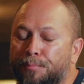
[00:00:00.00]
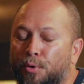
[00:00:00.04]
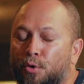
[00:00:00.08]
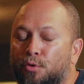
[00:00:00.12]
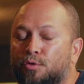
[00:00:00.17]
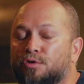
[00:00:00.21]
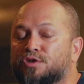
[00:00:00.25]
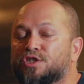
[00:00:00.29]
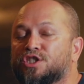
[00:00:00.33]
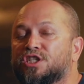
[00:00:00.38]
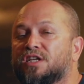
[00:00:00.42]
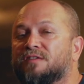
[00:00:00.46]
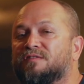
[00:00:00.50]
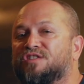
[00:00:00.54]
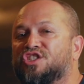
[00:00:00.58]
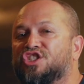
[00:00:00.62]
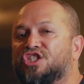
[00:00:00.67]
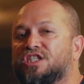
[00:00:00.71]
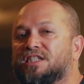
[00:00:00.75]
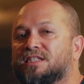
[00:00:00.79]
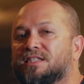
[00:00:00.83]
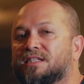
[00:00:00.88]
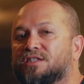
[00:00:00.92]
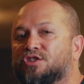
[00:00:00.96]
person of
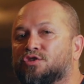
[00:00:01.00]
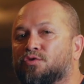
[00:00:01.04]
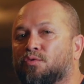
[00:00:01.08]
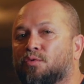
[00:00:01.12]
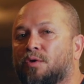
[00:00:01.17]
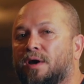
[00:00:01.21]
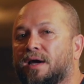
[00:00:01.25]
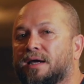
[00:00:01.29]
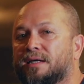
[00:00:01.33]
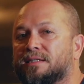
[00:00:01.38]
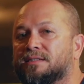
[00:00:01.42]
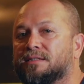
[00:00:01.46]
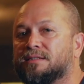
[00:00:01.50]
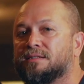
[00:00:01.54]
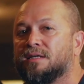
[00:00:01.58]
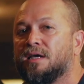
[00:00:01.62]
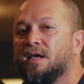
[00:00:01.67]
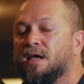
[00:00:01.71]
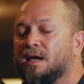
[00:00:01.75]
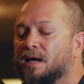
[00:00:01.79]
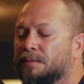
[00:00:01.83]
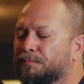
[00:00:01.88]
Jesus Christ.